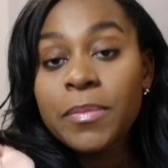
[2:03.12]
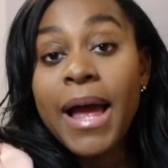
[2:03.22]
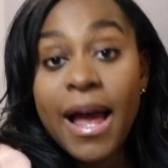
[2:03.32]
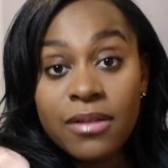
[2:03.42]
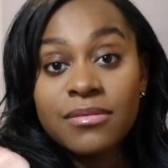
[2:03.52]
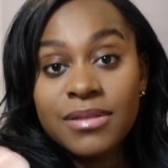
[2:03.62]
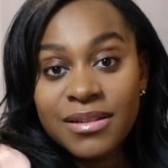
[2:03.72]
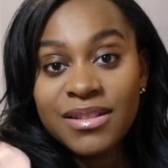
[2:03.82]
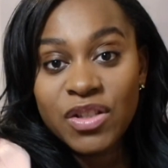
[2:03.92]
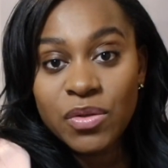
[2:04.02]
pounds
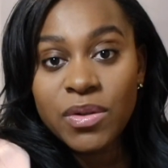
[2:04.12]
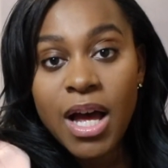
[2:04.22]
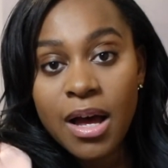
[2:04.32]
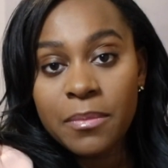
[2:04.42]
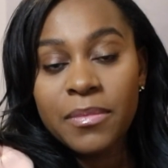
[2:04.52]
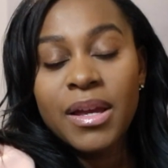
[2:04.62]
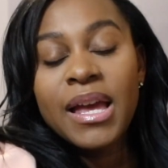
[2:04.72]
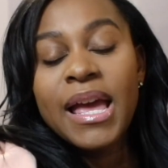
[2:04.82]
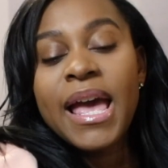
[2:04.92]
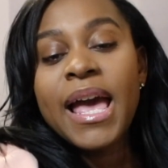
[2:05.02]
to come
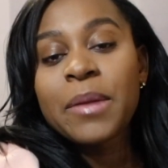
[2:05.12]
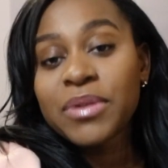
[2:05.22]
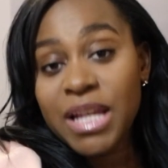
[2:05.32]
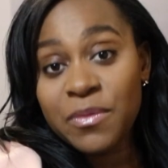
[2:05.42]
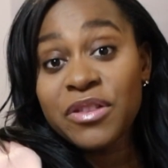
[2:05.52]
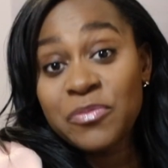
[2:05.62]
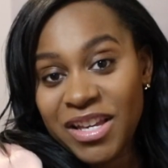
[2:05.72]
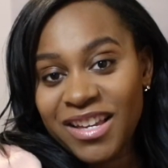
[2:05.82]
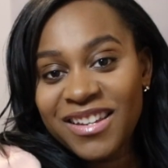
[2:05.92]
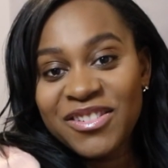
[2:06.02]
and play with
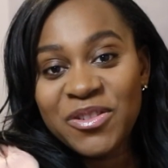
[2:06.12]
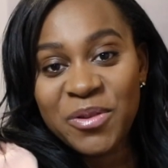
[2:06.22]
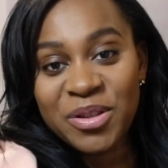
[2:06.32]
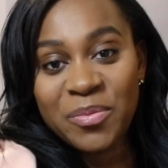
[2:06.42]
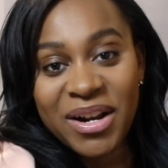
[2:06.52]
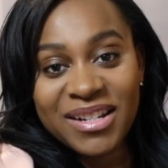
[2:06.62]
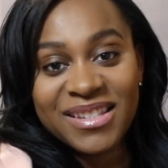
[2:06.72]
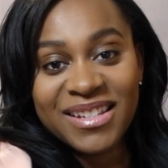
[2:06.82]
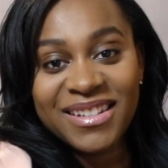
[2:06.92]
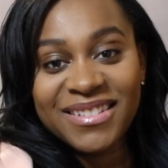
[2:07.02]
me during the
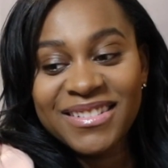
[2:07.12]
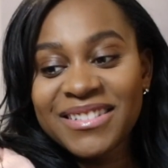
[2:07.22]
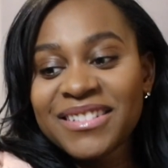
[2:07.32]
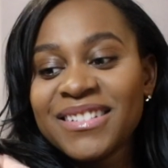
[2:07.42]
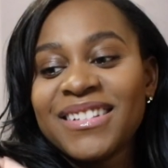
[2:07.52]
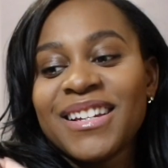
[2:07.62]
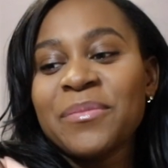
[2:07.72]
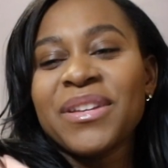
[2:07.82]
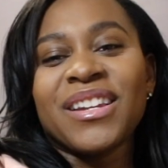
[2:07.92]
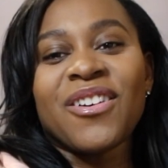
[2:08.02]
pregnancy.
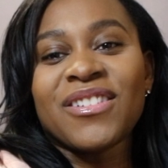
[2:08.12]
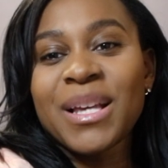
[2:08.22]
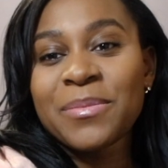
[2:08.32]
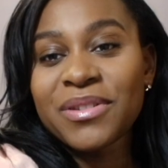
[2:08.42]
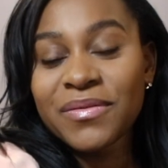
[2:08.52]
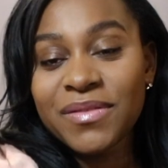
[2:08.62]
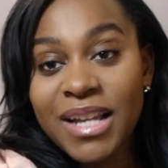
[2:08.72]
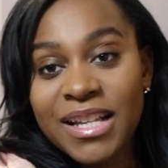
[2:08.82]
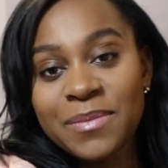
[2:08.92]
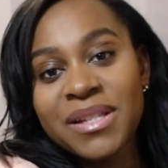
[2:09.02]
I'm getting all types of
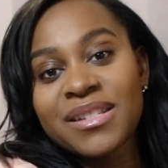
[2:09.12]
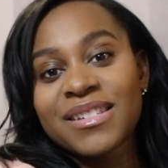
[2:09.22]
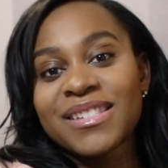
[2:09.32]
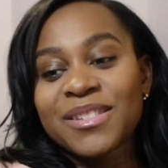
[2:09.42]
text messages.